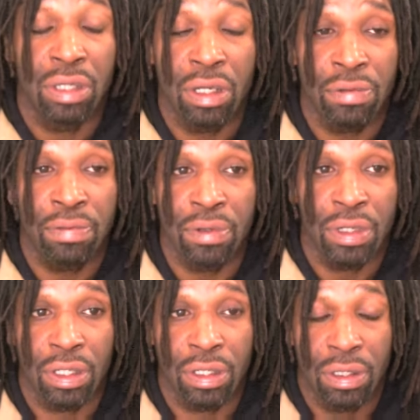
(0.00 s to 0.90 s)

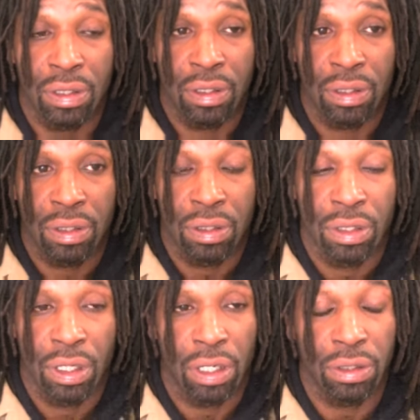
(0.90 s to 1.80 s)
ninety-three.
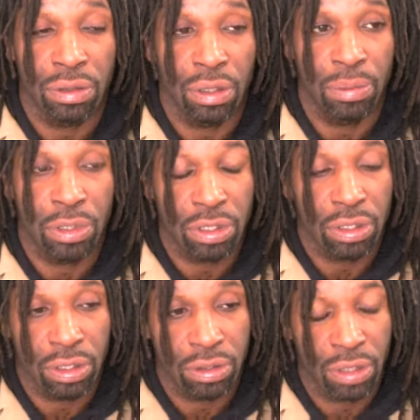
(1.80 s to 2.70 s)
I don't know how
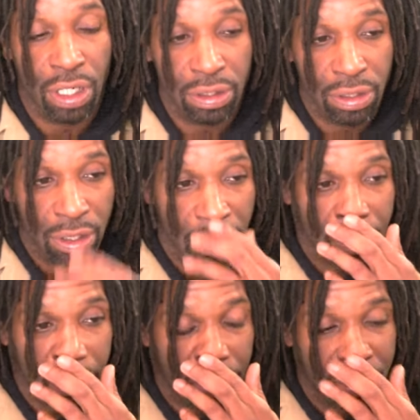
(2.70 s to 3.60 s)
much to add that
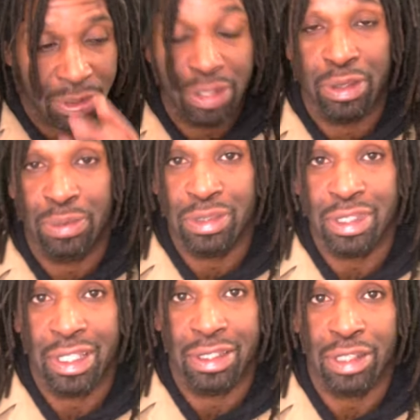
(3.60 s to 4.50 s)
up. Do you know what I'm
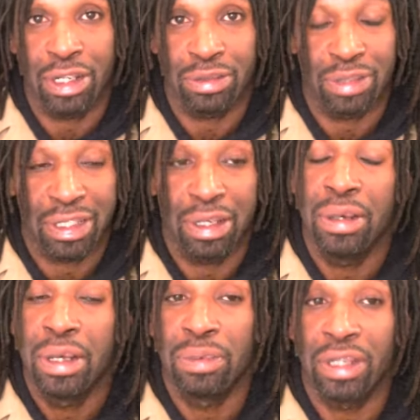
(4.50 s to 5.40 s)
saying? I'll try
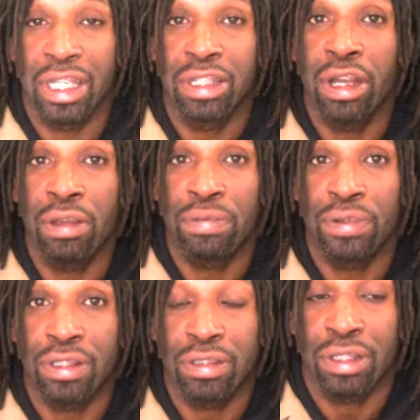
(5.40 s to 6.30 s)
that. But yeah,
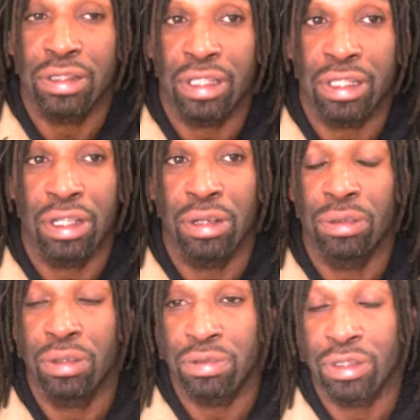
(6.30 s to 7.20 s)
ninety-three I started taking
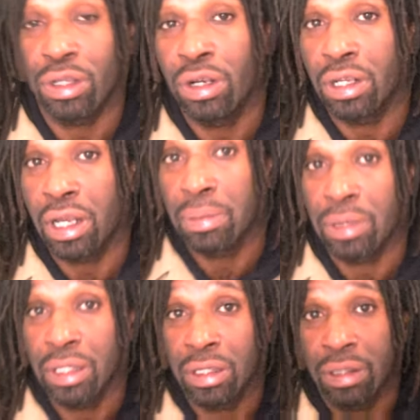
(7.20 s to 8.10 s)
heroin, and obviously got an
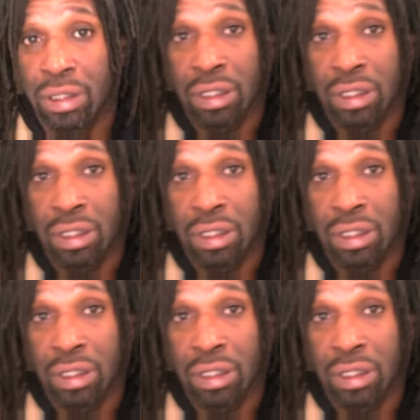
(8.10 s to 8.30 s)
habit. You